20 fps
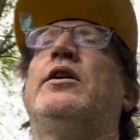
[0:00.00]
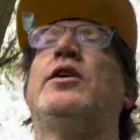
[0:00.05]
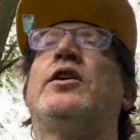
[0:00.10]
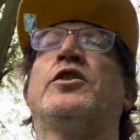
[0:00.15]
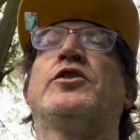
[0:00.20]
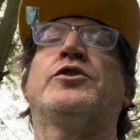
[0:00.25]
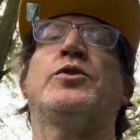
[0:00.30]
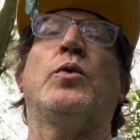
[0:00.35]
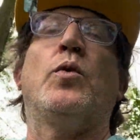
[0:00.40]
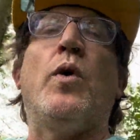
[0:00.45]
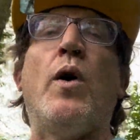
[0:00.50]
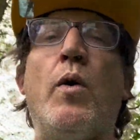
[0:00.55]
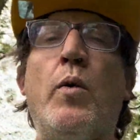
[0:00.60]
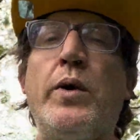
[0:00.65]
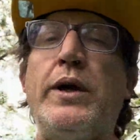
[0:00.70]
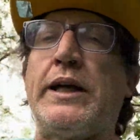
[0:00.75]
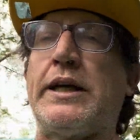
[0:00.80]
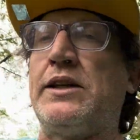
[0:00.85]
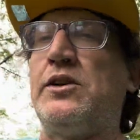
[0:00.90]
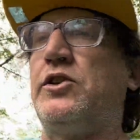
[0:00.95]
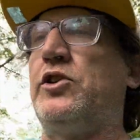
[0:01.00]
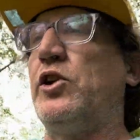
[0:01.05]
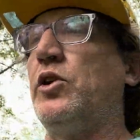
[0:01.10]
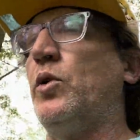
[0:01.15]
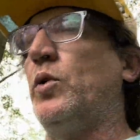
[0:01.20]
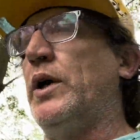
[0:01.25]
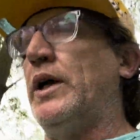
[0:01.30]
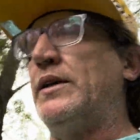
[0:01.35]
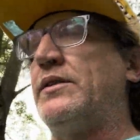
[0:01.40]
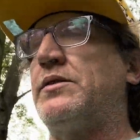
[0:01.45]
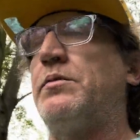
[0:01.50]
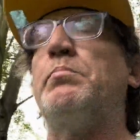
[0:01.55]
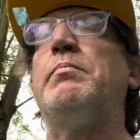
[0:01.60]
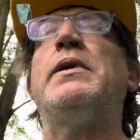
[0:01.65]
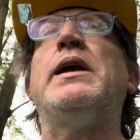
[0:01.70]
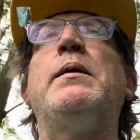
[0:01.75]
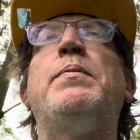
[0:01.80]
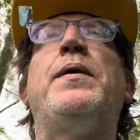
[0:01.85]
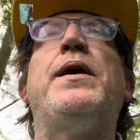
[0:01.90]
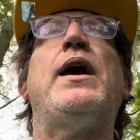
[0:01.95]
So what we can do is
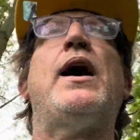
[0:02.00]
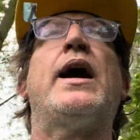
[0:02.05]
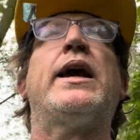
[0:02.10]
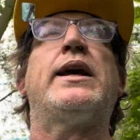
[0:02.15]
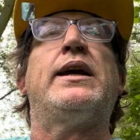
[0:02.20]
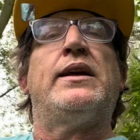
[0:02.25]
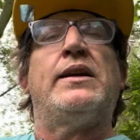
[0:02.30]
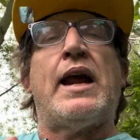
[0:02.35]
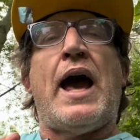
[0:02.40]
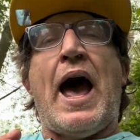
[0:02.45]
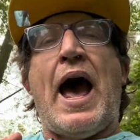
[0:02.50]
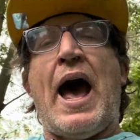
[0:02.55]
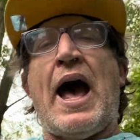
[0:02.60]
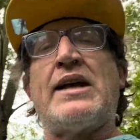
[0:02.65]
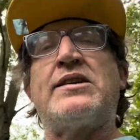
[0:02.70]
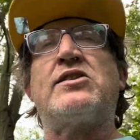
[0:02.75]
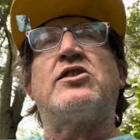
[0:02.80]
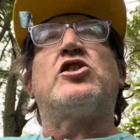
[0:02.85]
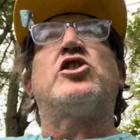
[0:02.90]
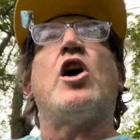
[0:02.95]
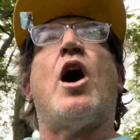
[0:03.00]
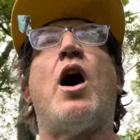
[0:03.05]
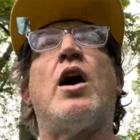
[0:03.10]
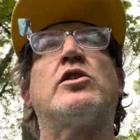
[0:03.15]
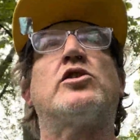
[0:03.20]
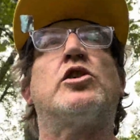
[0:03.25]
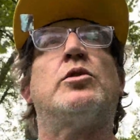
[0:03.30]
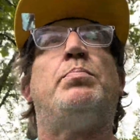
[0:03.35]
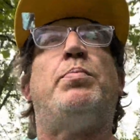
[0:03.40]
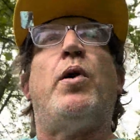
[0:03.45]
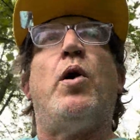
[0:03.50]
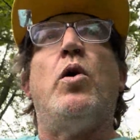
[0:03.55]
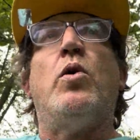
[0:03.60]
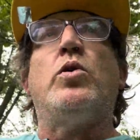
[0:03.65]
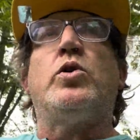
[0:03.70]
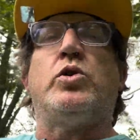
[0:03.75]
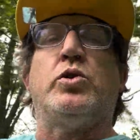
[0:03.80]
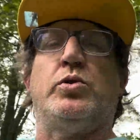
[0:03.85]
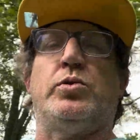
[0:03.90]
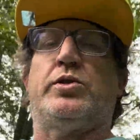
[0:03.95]
maybe I can ask Dr.
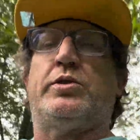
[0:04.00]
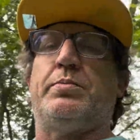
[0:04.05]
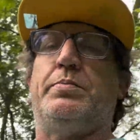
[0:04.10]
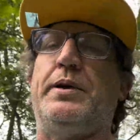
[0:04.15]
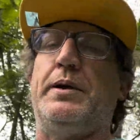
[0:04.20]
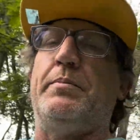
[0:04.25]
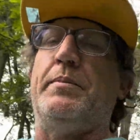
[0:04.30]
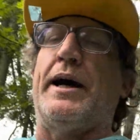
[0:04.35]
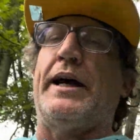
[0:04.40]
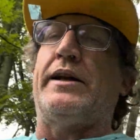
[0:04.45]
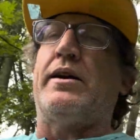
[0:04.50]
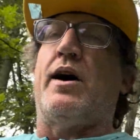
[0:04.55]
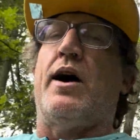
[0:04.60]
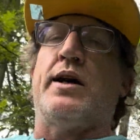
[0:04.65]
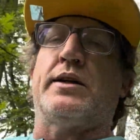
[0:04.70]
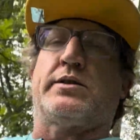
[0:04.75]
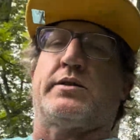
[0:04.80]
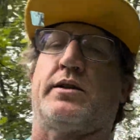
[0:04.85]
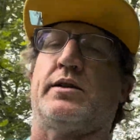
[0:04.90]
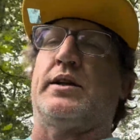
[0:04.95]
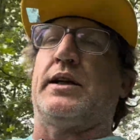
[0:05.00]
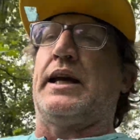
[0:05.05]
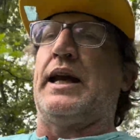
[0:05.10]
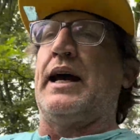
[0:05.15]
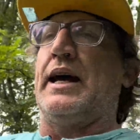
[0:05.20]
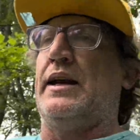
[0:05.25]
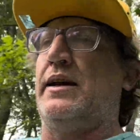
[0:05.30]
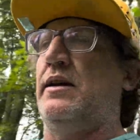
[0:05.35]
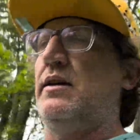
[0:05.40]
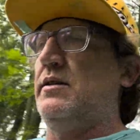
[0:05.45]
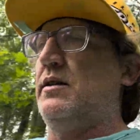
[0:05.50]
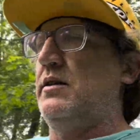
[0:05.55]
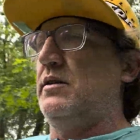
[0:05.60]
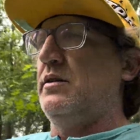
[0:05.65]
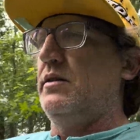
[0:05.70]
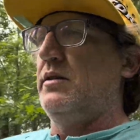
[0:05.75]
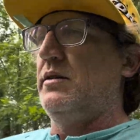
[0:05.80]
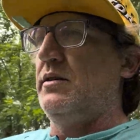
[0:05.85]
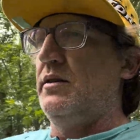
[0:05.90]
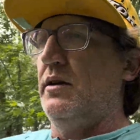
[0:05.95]
Poku to be my doctor again.
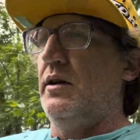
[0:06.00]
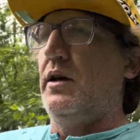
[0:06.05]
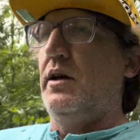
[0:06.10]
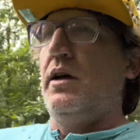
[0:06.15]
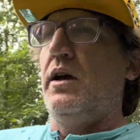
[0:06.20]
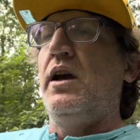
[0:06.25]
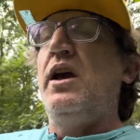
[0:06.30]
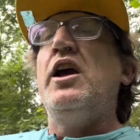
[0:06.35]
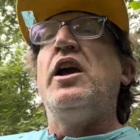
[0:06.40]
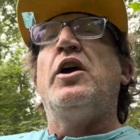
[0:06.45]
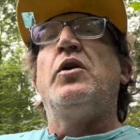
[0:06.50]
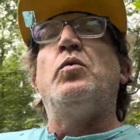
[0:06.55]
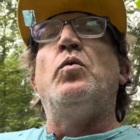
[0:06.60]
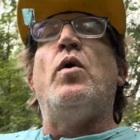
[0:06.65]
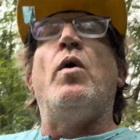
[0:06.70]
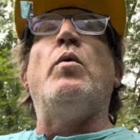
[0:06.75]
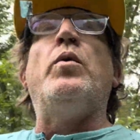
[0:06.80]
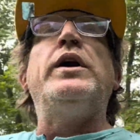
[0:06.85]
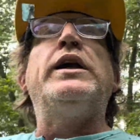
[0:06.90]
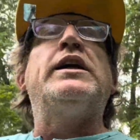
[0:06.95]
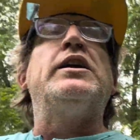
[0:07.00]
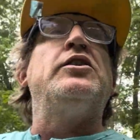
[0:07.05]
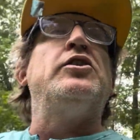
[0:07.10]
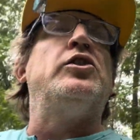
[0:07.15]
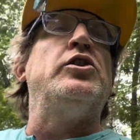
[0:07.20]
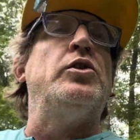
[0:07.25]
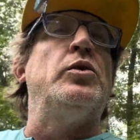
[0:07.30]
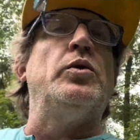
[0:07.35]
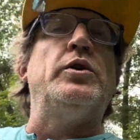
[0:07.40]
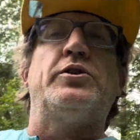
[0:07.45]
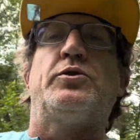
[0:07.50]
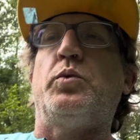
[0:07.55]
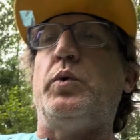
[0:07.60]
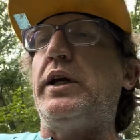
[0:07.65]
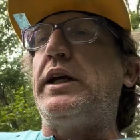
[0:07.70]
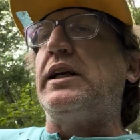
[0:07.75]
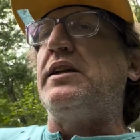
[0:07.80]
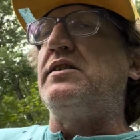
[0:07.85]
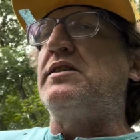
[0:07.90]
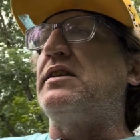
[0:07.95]
And what we can do is we
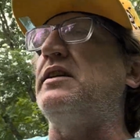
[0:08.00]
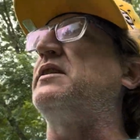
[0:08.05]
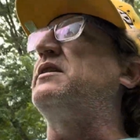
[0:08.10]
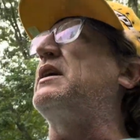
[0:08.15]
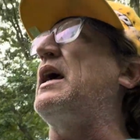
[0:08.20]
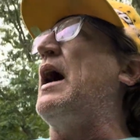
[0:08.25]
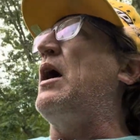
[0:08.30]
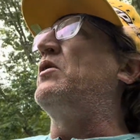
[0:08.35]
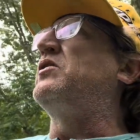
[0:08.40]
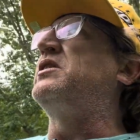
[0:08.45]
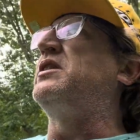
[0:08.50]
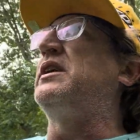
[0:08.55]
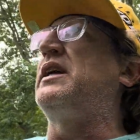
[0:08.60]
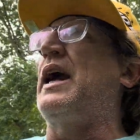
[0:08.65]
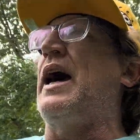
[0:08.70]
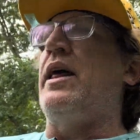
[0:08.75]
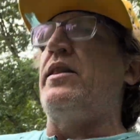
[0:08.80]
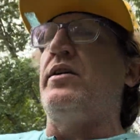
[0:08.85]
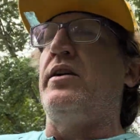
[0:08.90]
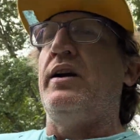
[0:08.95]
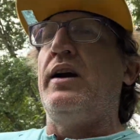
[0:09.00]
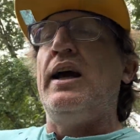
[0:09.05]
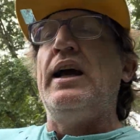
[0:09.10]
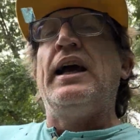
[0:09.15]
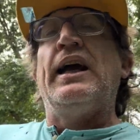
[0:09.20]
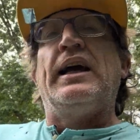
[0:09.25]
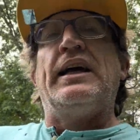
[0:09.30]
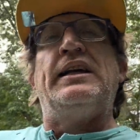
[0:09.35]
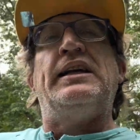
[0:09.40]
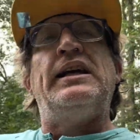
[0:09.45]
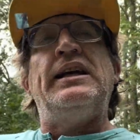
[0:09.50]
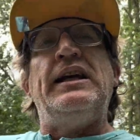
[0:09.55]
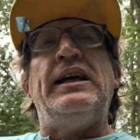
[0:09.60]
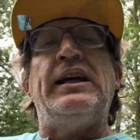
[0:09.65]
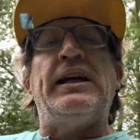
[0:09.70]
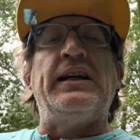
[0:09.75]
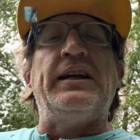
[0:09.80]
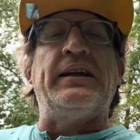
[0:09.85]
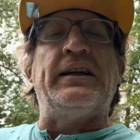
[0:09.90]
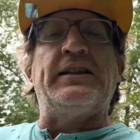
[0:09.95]
can sit down together and he
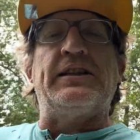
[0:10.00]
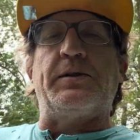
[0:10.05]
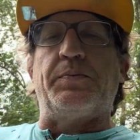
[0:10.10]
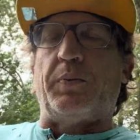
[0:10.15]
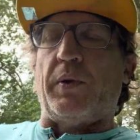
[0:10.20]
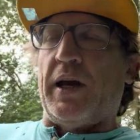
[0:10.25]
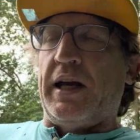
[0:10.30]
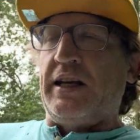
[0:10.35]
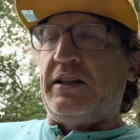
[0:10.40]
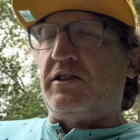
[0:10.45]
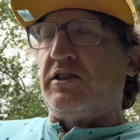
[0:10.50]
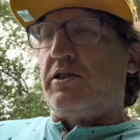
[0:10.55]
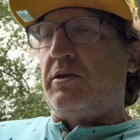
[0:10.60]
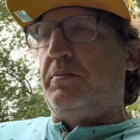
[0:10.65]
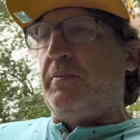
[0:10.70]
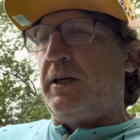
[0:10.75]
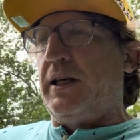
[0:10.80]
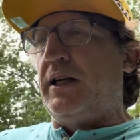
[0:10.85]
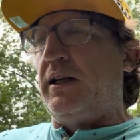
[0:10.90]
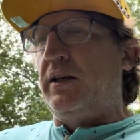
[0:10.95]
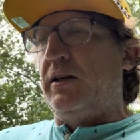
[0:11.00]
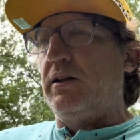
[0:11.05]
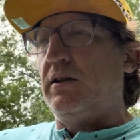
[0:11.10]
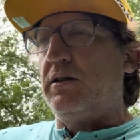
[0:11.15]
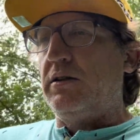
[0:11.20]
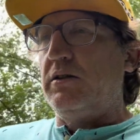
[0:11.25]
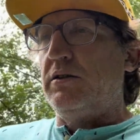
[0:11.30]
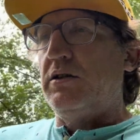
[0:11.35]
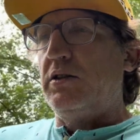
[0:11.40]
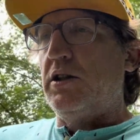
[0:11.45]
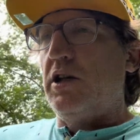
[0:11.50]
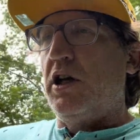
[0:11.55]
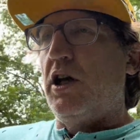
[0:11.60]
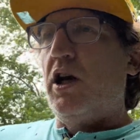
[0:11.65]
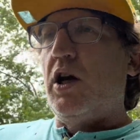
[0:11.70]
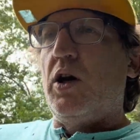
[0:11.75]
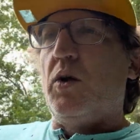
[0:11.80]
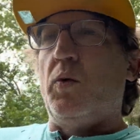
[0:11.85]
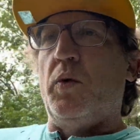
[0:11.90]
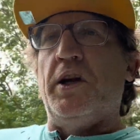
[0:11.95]
can explain to me
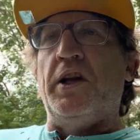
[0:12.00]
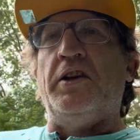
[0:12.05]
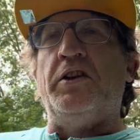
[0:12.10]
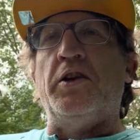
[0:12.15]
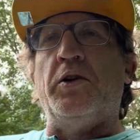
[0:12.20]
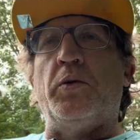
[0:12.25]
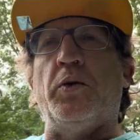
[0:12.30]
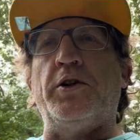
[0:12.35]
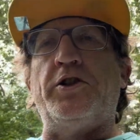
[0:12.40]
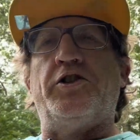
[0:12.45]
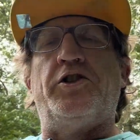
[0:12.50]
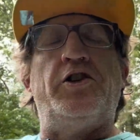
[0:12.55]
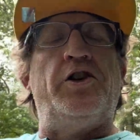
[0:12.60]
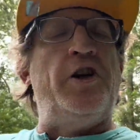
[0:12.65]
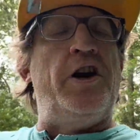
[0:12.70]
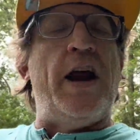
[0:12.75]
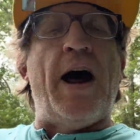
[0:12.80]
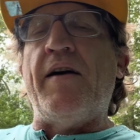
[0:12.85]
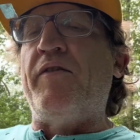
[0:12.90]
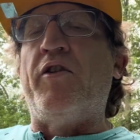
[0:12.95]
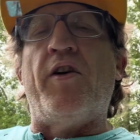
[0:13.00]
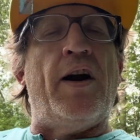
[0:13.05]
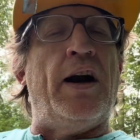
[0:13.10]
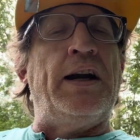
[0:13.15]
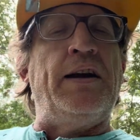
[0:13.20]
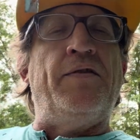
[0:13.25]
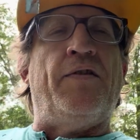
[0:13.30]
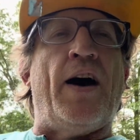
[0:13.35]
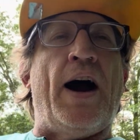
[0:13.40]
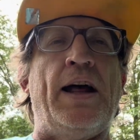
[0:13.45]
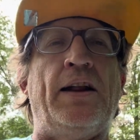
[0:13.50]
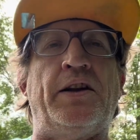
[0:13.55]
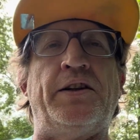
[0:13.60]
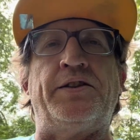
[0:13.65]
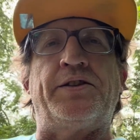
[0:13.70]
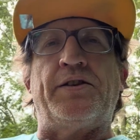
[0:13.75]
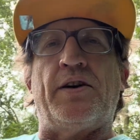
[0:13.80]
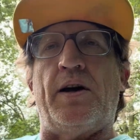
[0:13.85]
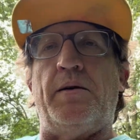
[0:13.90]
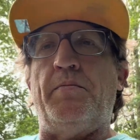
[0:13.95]
when there was never any
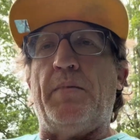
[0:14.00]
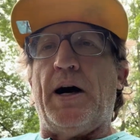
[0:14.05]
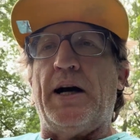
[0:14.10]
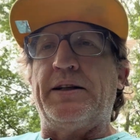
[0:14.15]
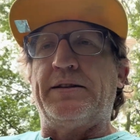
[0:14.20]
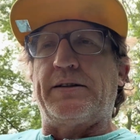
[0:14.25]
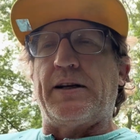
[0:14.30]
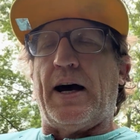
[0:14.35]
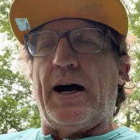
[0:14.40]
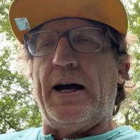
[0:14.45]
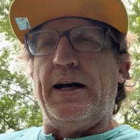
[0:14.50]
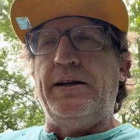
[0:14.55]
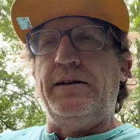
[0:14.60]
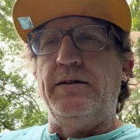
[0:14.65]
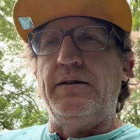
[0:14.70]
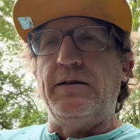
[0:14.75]
violence on my side,